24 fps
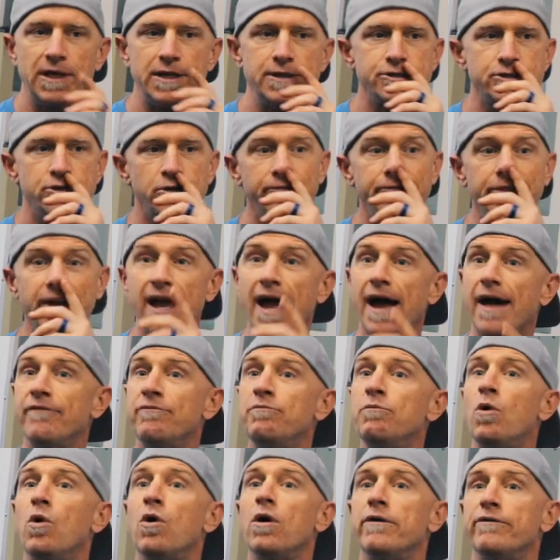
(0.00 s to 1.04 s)
And so if they
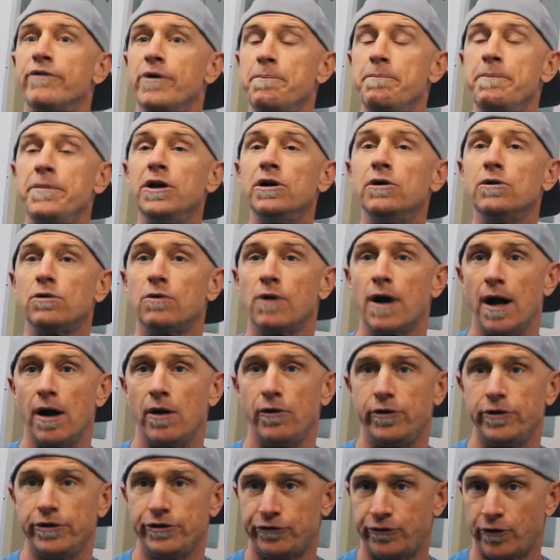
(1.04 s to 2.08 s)
have more of a middle
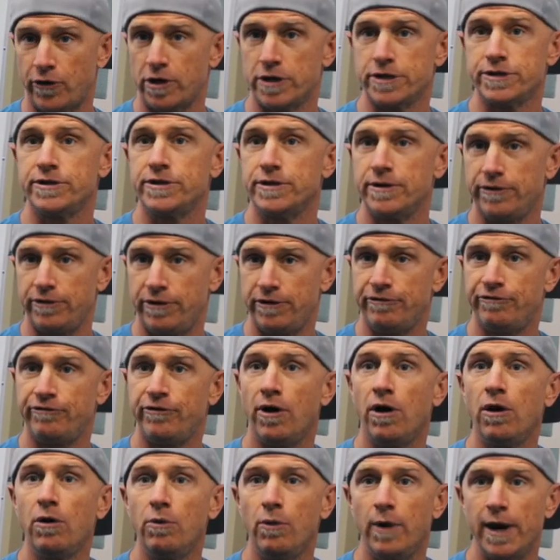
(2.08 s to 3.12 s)
ground as far as the
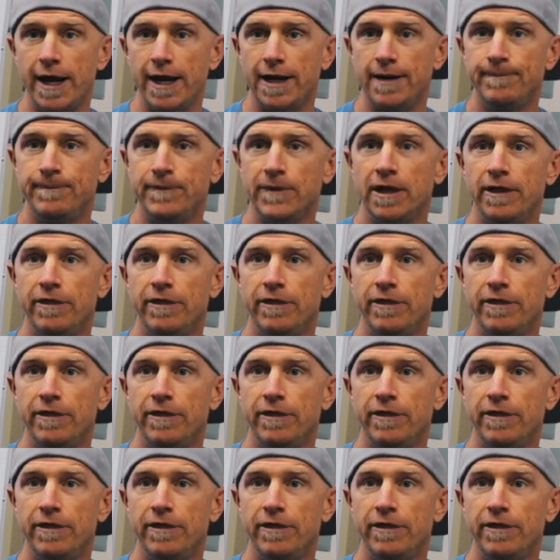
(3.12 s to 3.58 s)
fall rate,